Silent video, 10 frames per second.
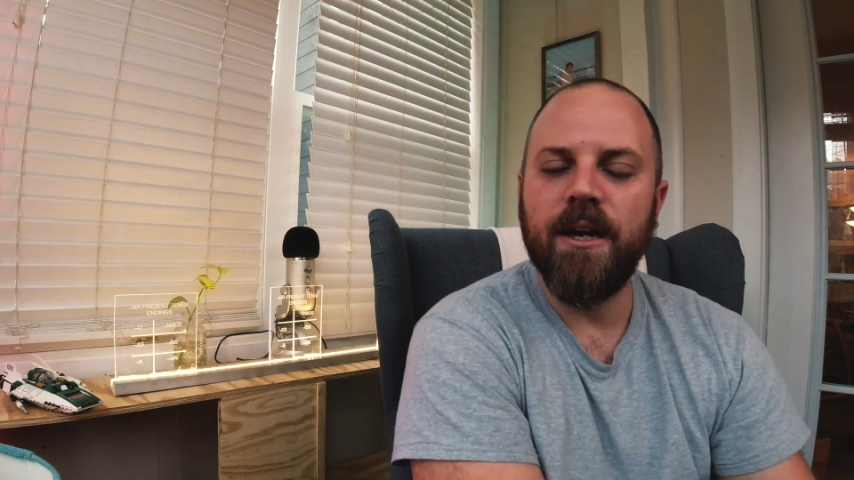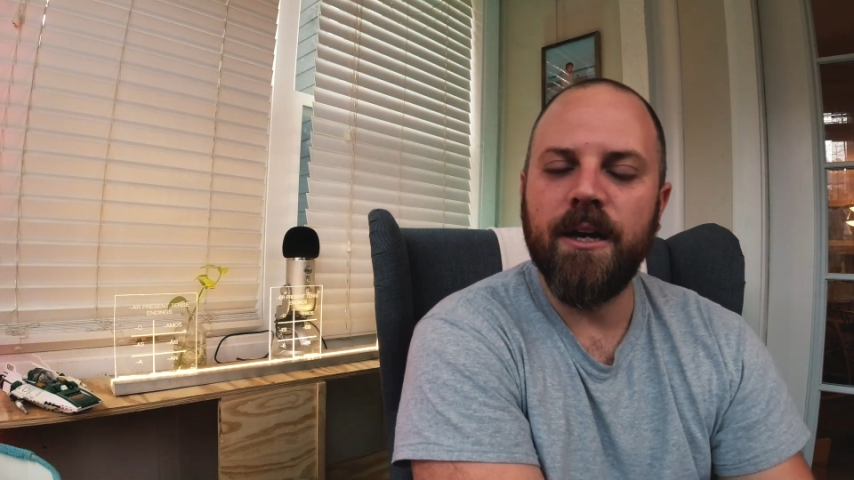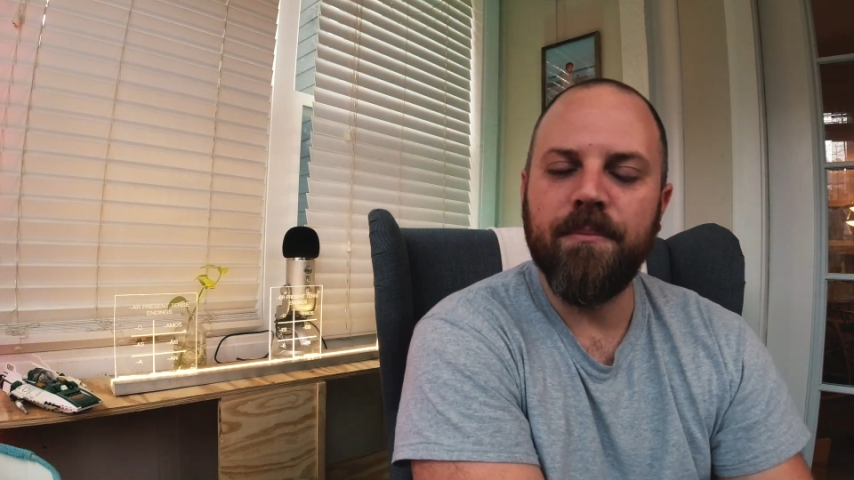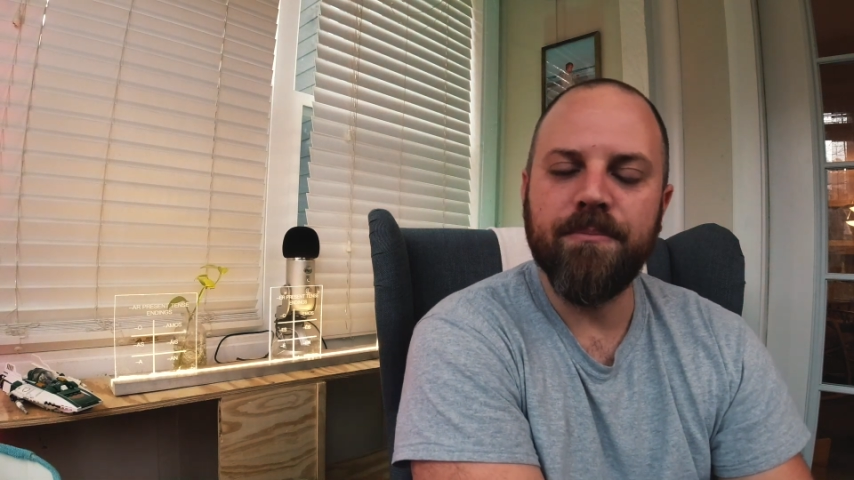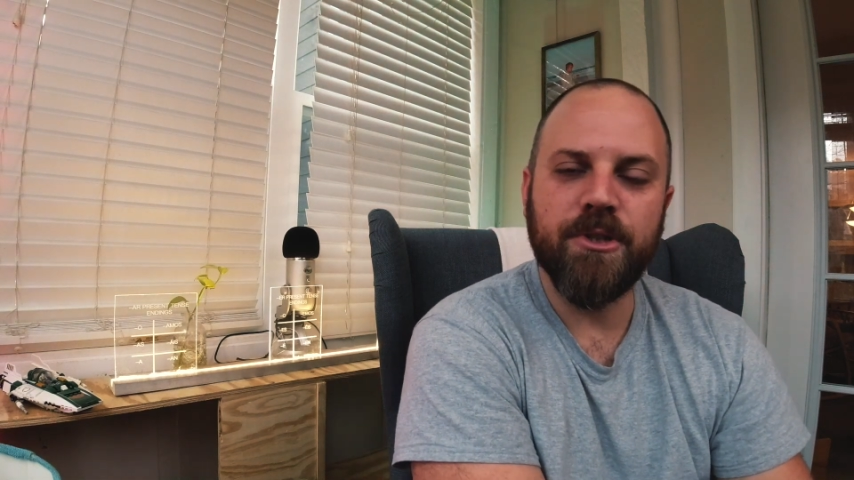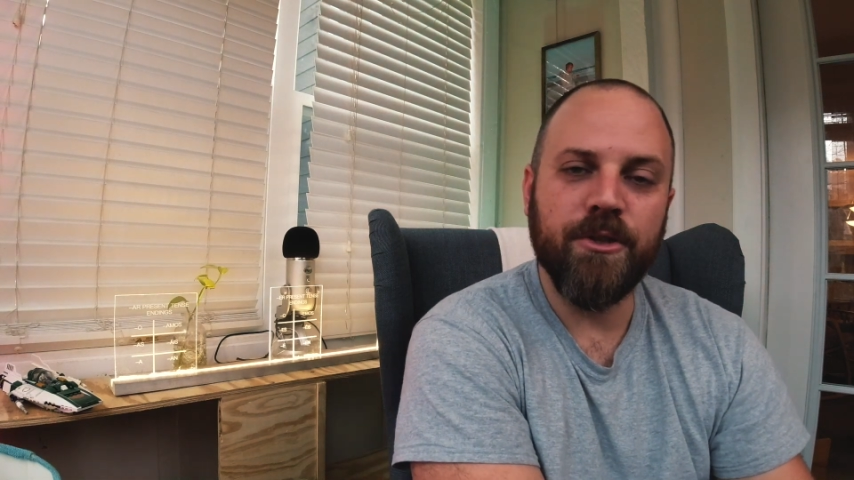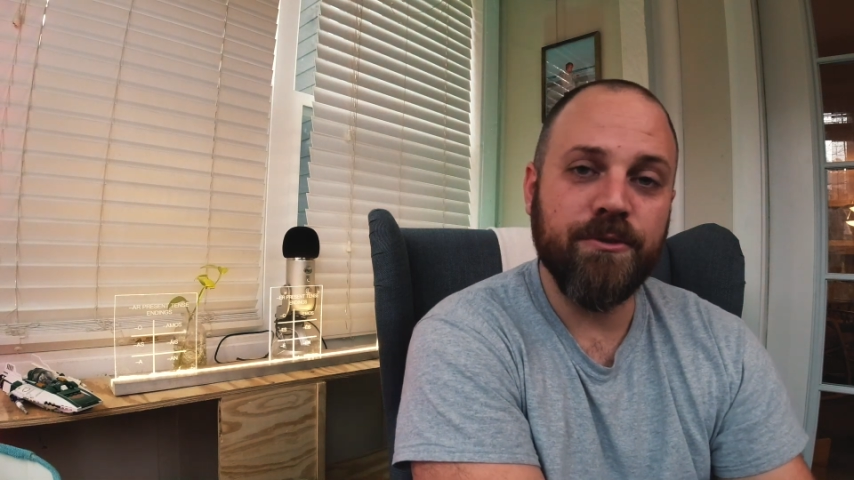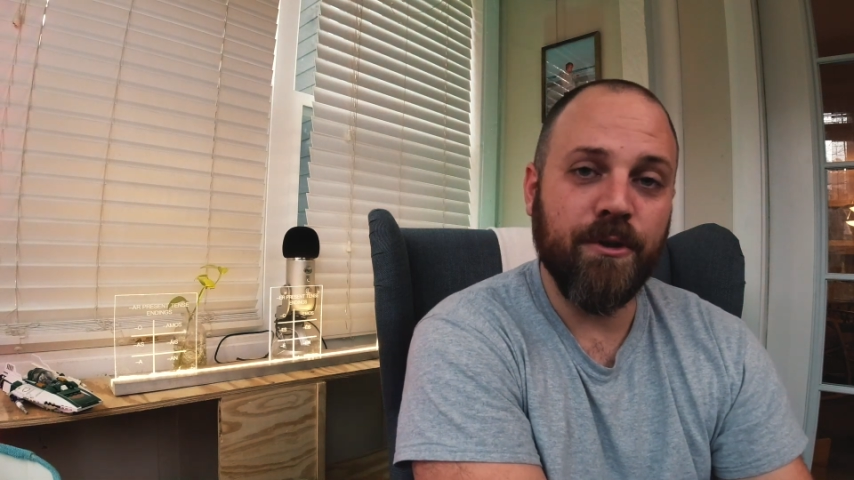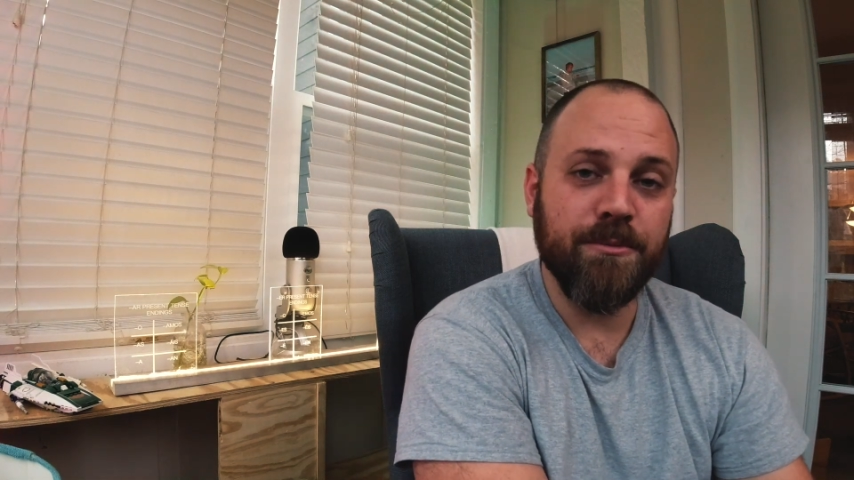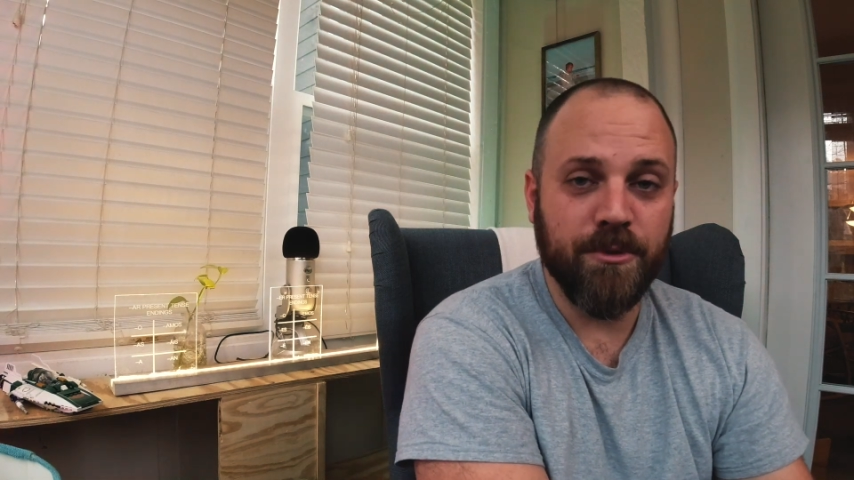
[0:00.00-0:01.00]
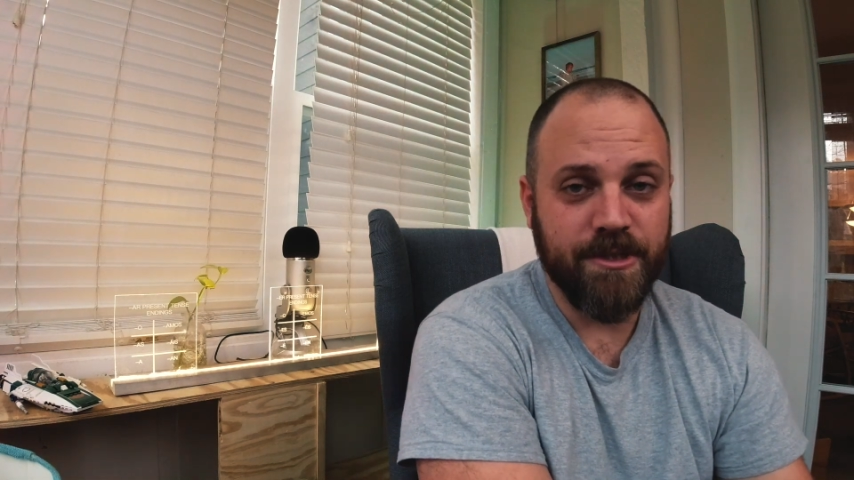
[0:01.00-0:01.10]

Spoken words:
So those verbs were